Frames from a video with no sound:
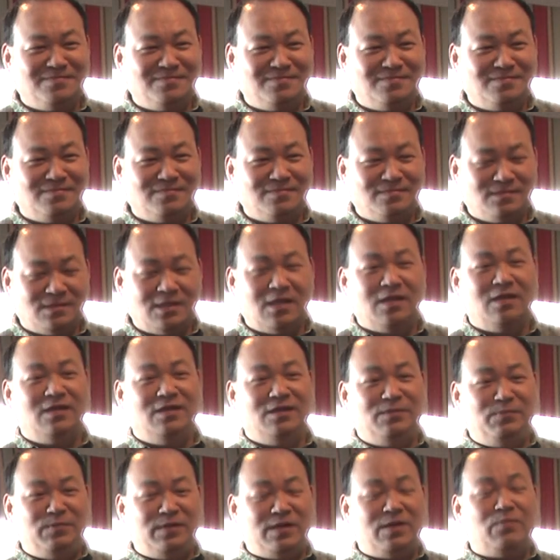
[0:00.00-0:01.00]

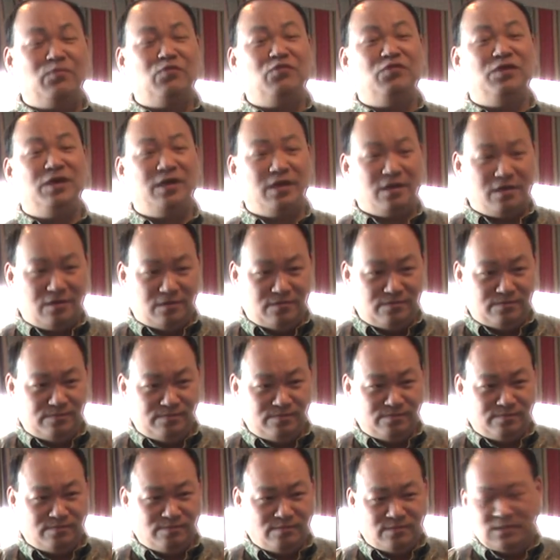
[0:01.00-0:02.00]
It becomes critical.
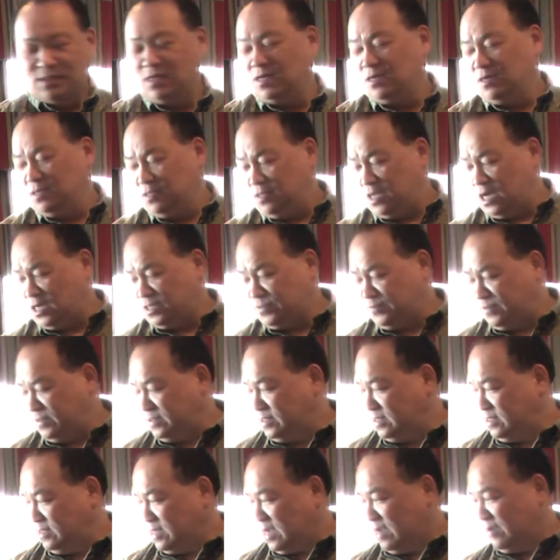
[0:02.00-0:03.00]
That's the reason